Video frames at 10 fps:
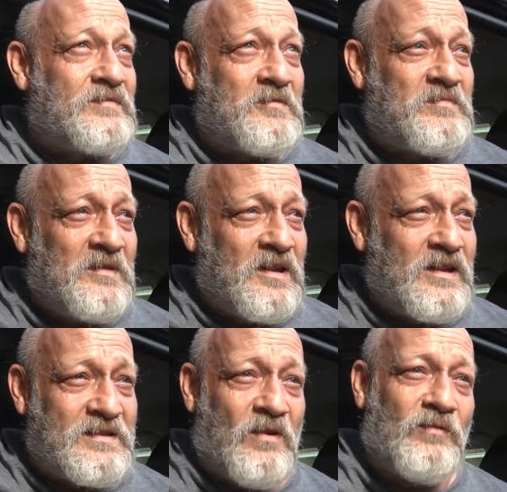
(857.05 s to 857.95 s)
It's supposed to be
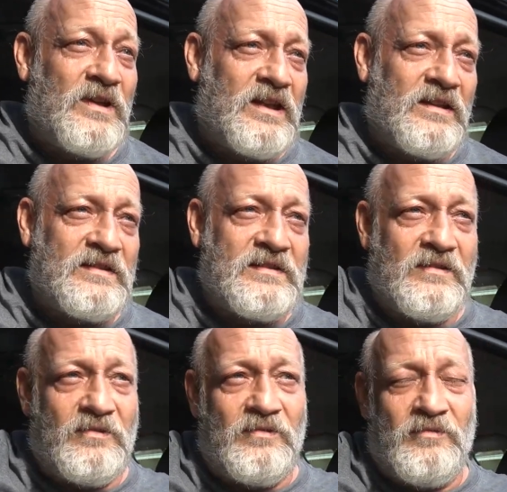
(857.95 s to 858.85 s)
nice all weekend,
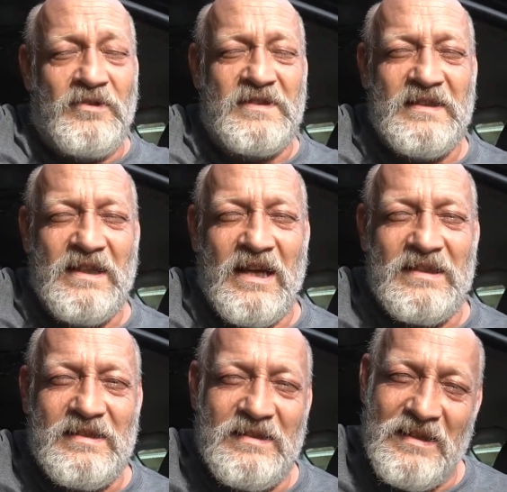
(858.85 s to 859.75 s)
so we'll see you
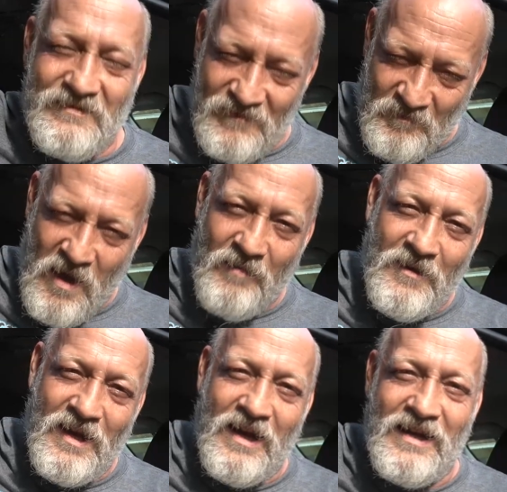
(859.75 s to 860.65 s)
guys in the next one. Bye
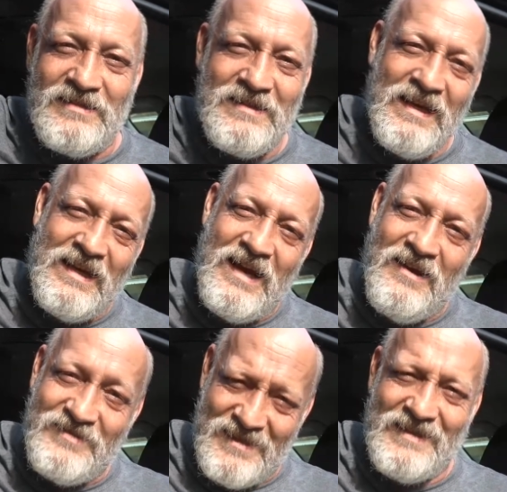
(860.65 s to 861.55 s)
bye, guys. Take
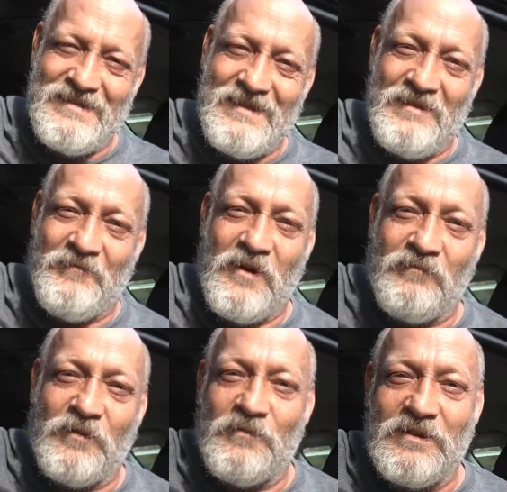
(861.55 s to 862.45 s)
care. Stay safe,
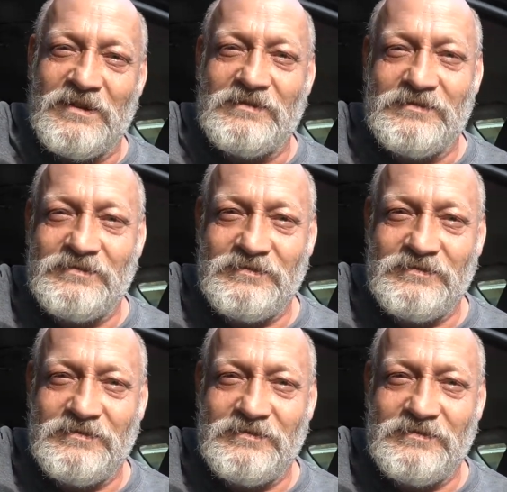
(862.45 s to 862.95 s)
everyone.